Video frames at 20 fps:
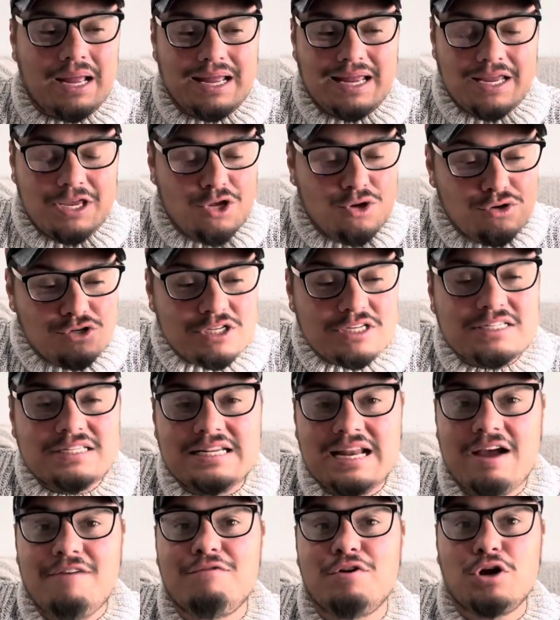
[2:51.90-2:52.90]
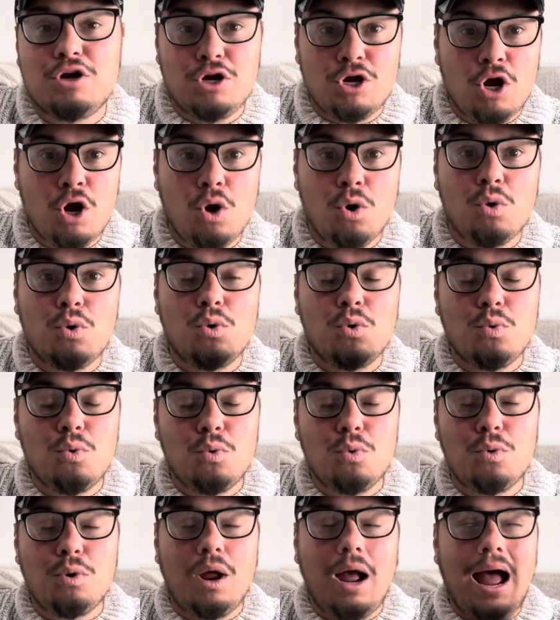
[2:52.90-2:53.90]
you just never know
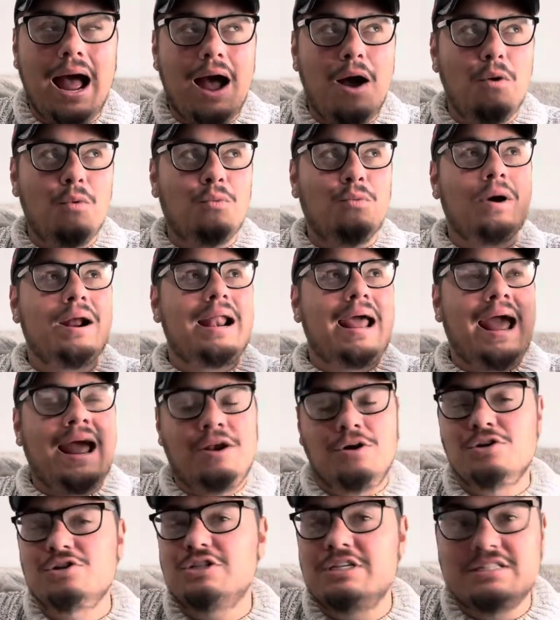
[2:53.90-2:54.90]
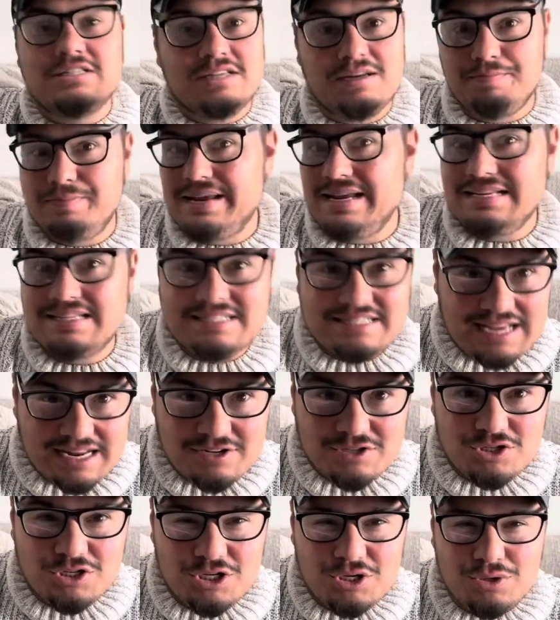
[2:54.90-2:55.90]
what energy is being
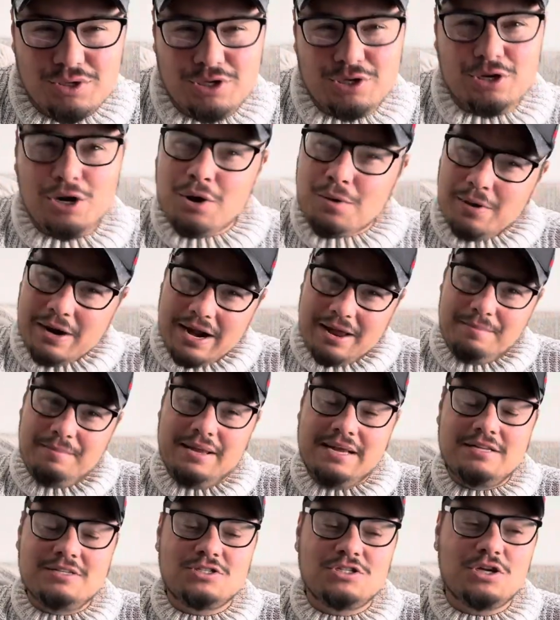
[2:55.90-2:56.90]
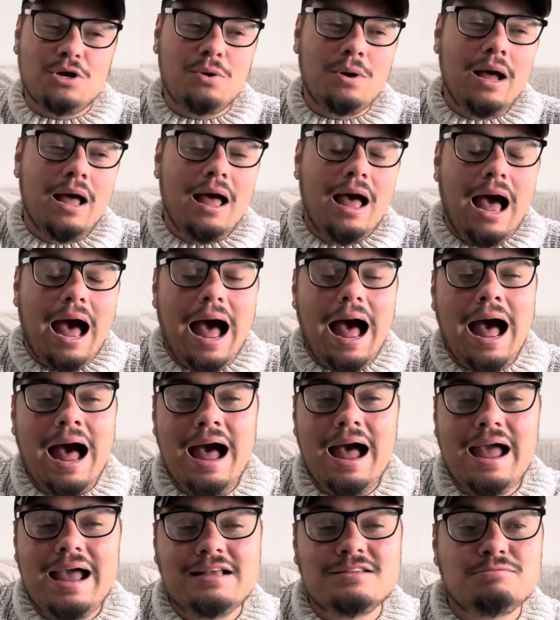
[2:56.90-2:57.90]
sent to you. You know what I mean? So
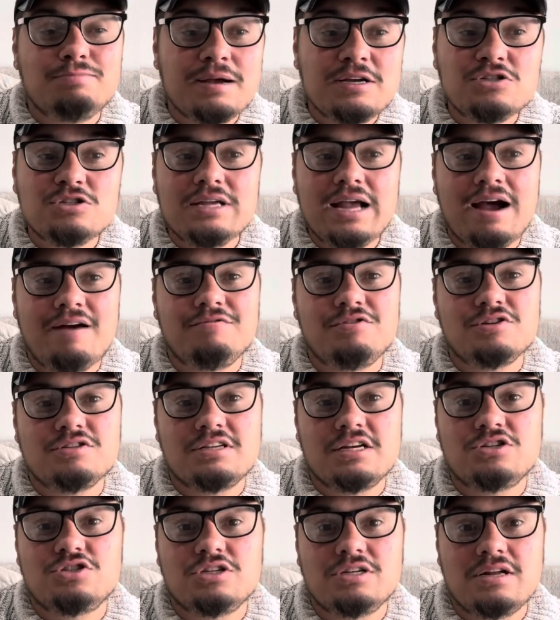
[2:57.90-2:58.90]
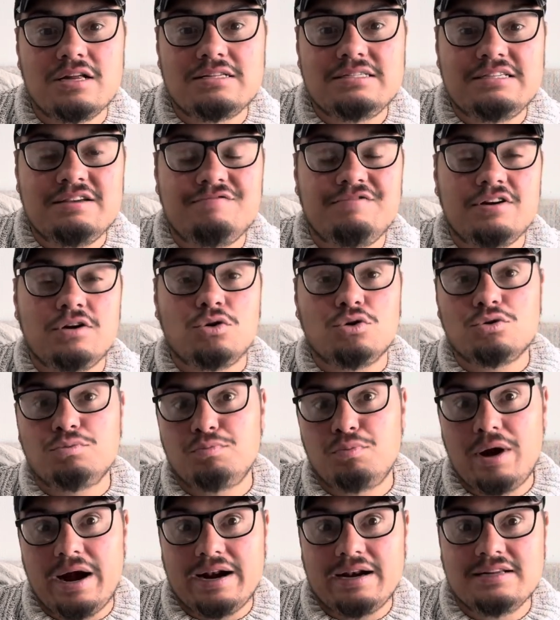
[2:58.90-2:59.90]
I, especially after such a
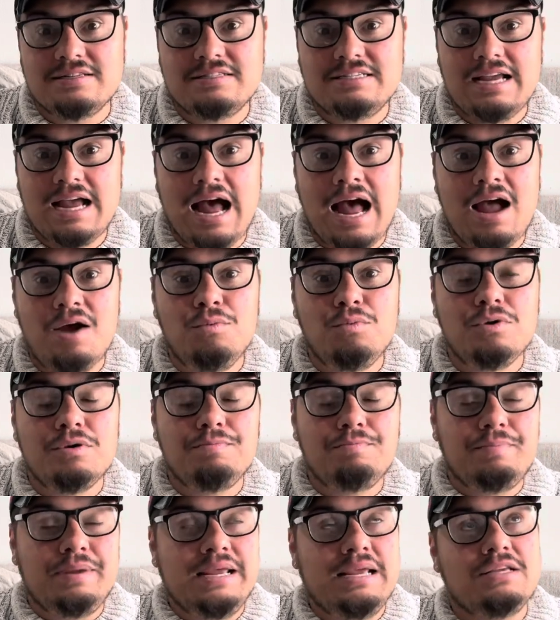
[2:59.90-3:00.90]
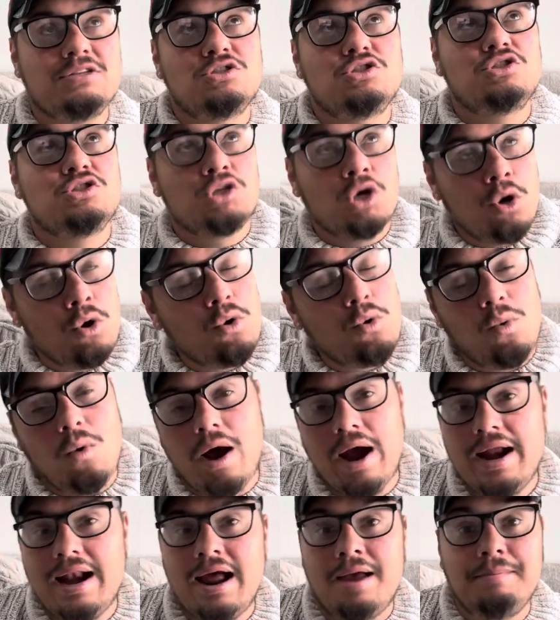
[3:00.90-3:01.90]
difficult pregnancy, I would be so
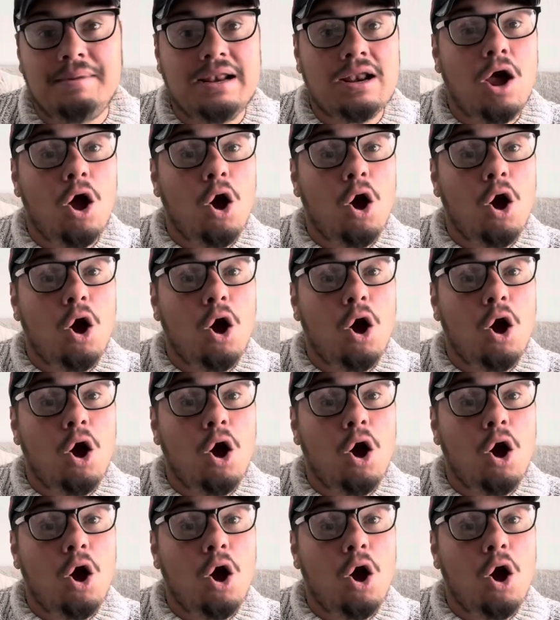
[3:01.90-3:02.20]
quiet. I mean,